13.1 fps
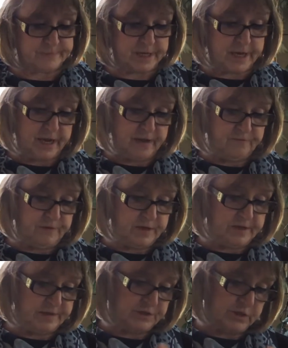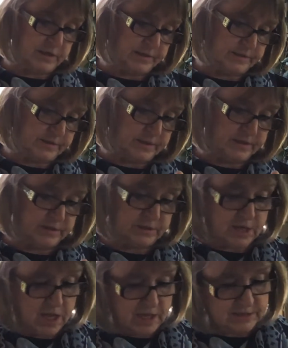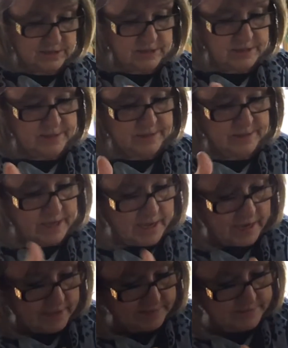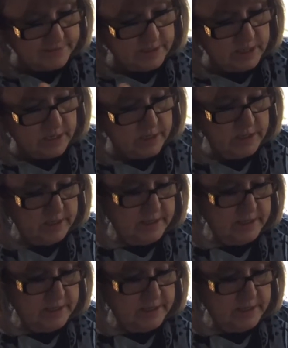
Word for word: Ivy, Justin, Jocelyn, Cassia,